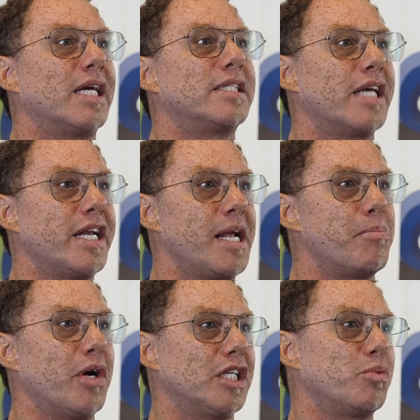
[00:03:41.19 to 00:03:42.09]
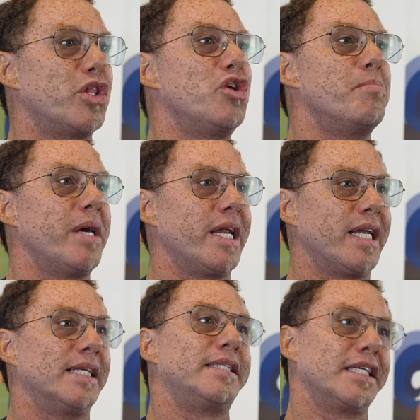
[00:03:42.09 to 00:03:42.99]
a Sunday press with
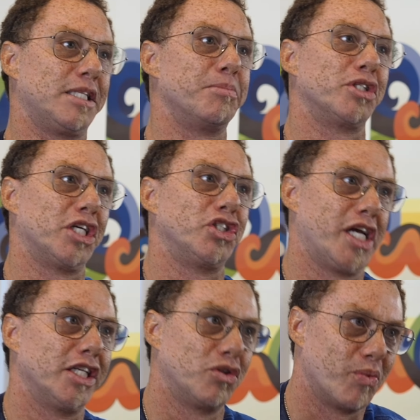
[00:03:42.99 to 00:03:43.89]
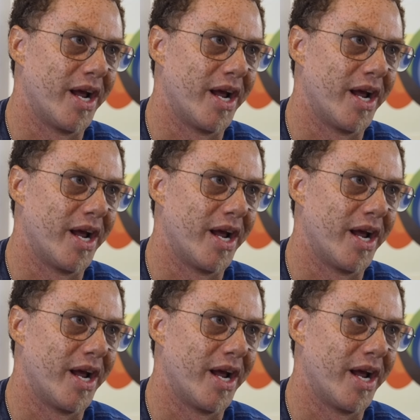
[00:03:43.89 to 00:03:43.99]
humidity and 60% chance of